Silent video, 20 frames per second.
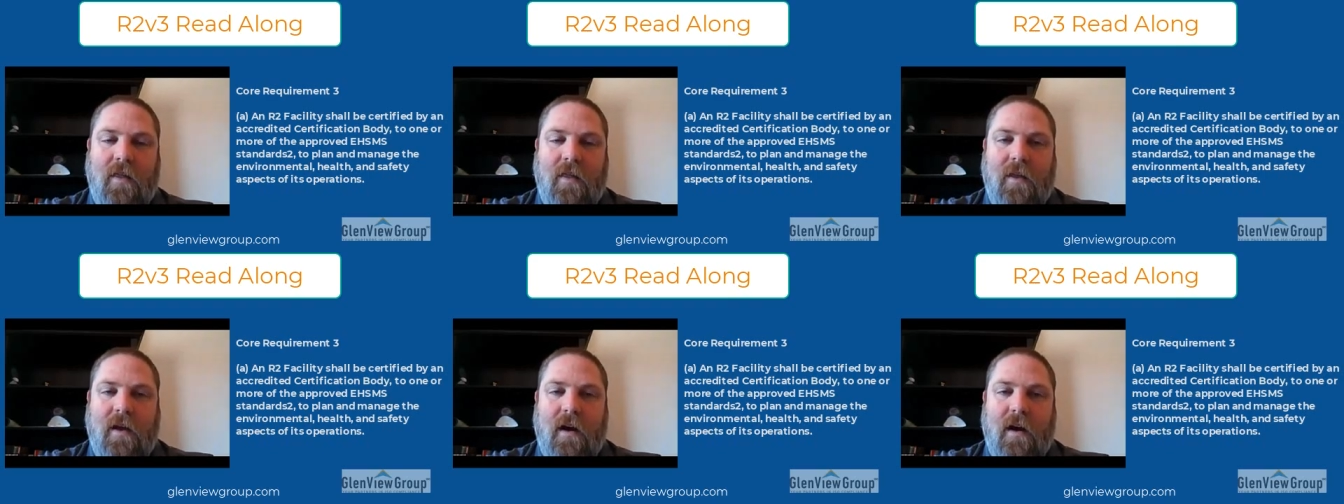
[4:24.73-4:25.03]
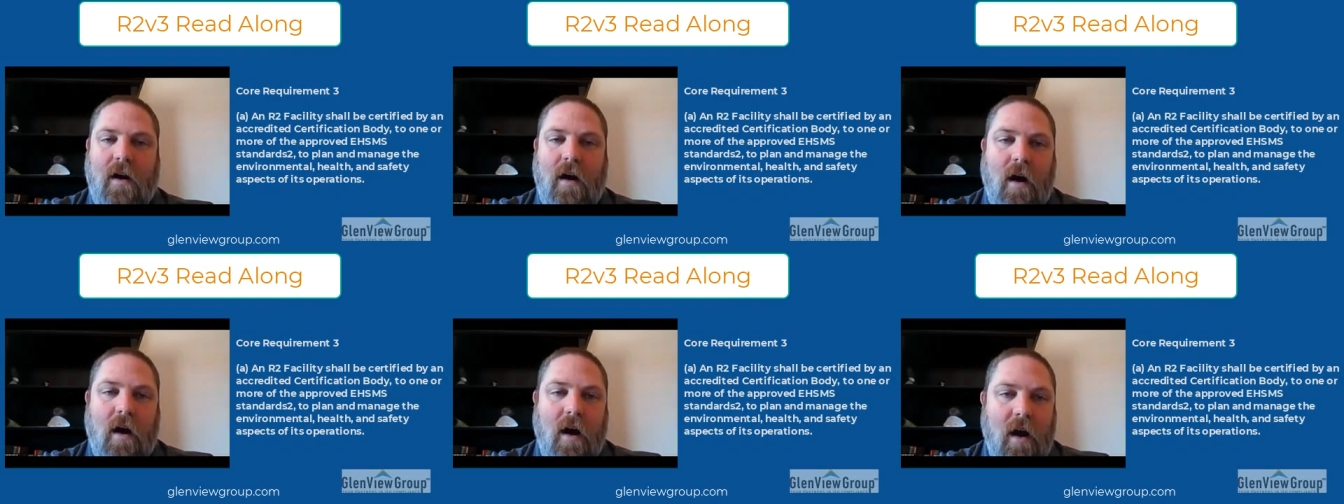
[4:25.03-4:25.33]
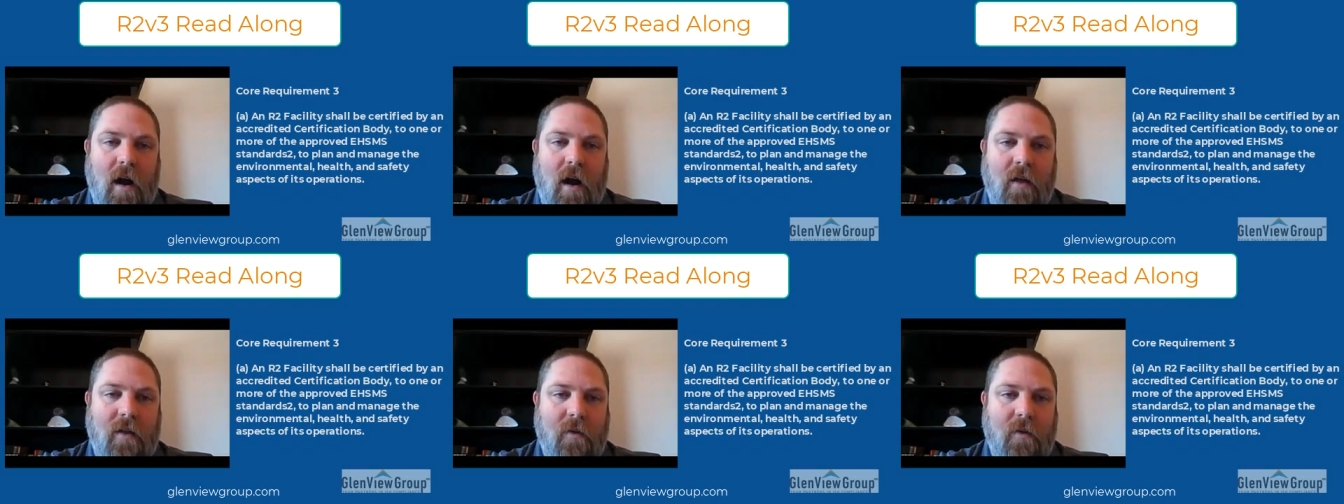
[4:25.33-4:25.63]
There
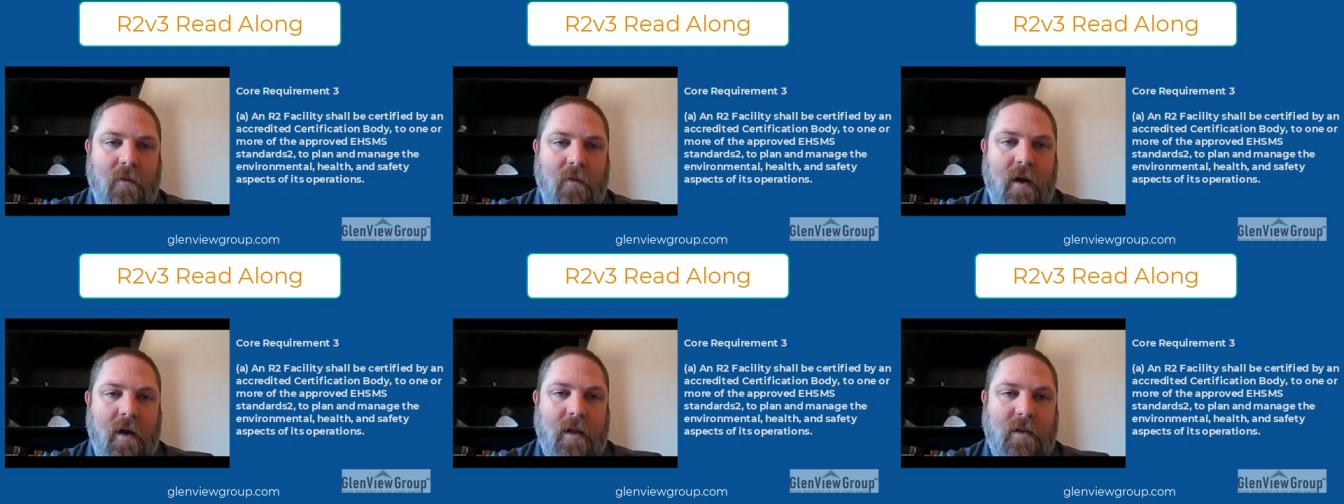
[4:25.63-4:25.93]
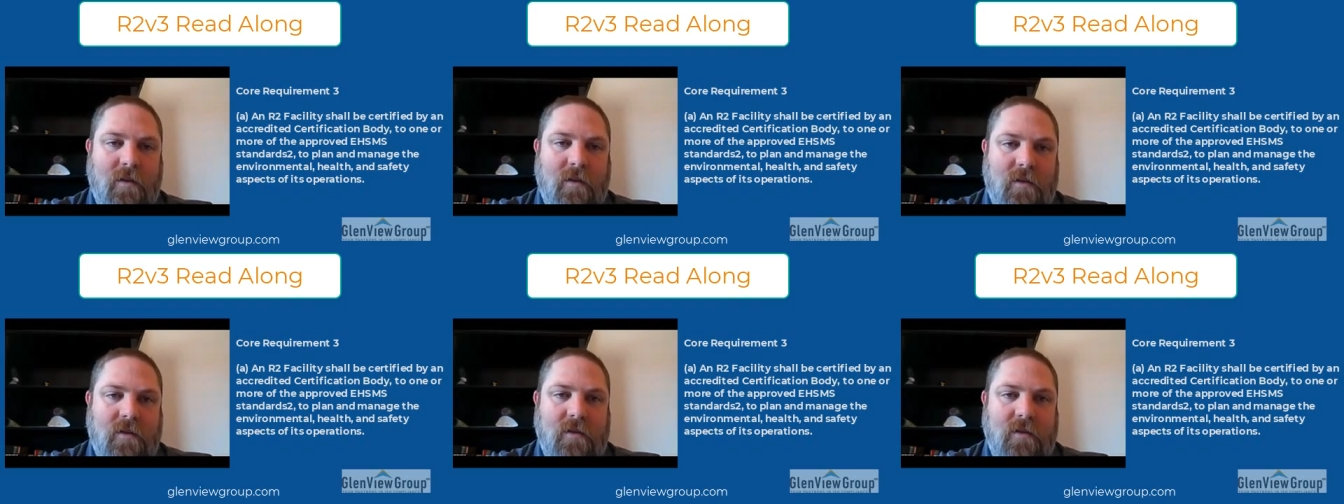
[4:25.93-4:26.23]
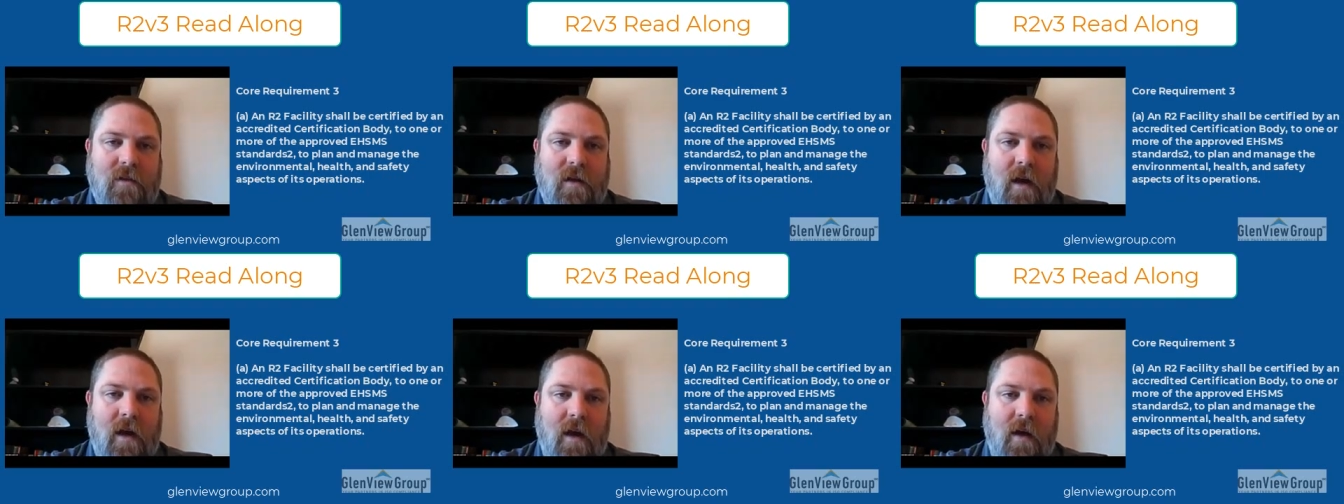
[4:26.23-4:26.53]
are other
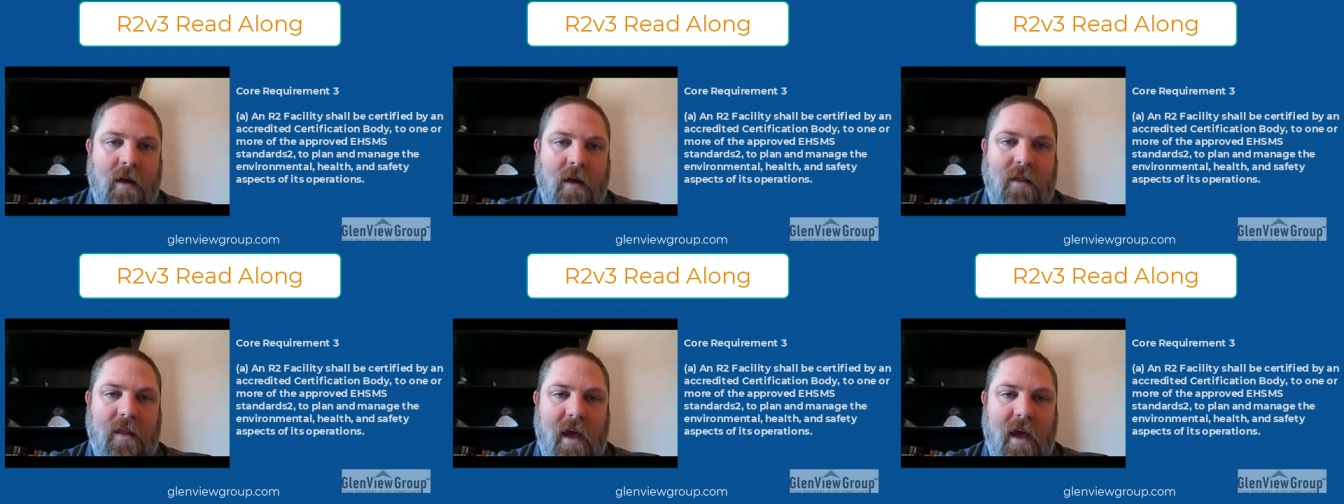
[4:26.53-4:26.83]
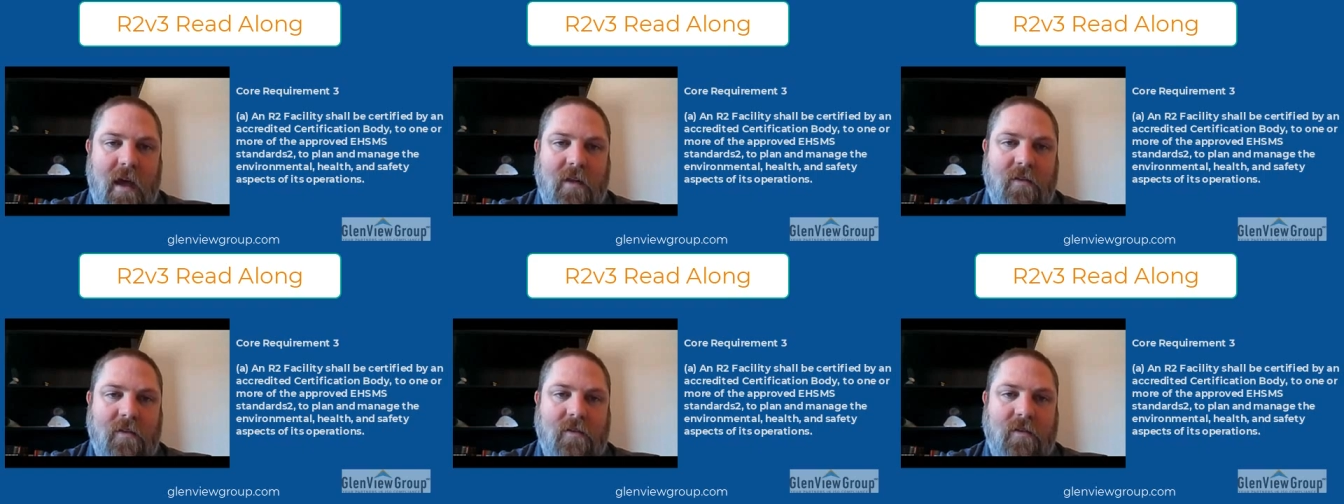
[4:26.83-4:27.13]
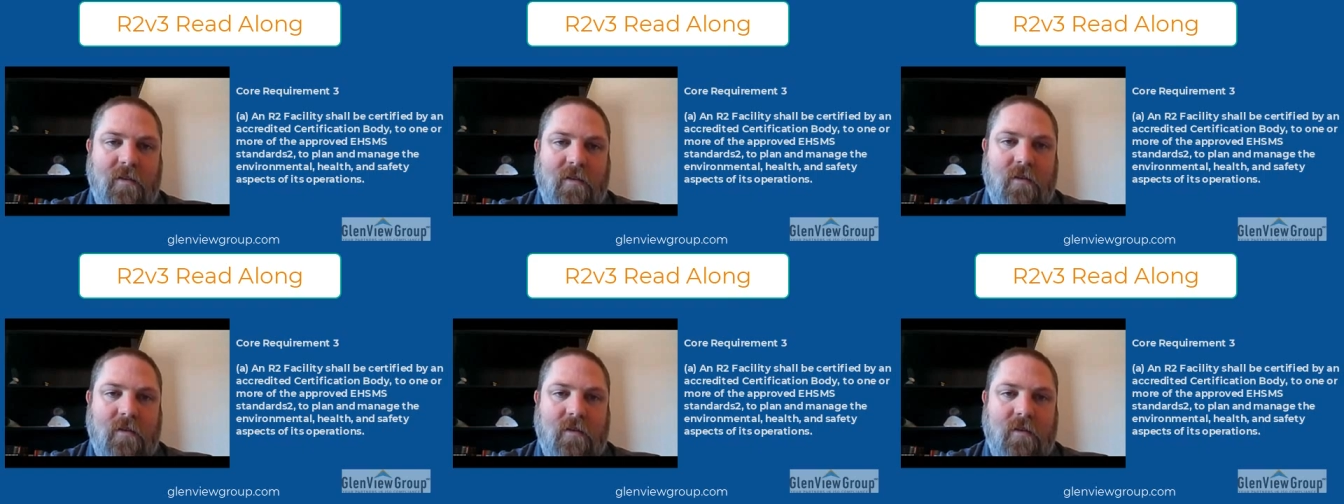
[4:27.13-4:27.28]
ones that